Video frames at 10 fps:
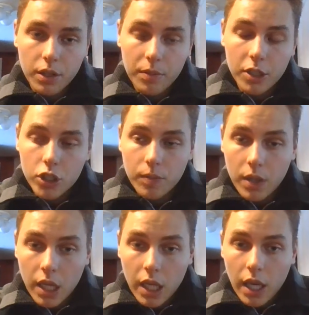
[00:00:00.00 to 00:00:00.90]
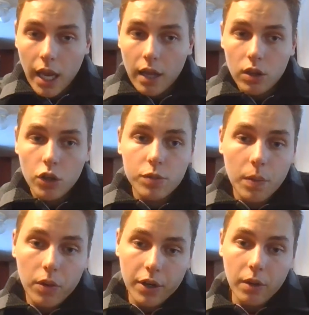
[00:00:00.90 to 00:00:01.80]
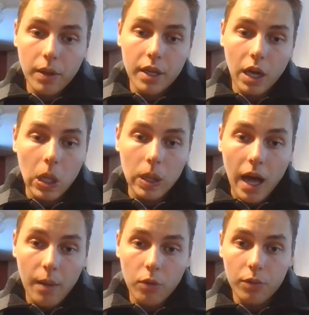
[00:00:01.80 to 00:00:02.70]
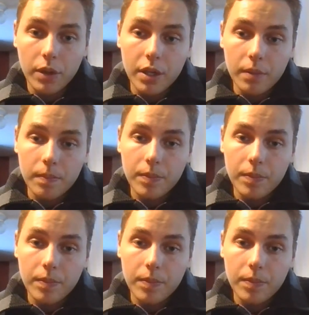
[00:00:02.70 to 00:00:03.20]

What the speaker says: much, and those people are gonna make a lot more money.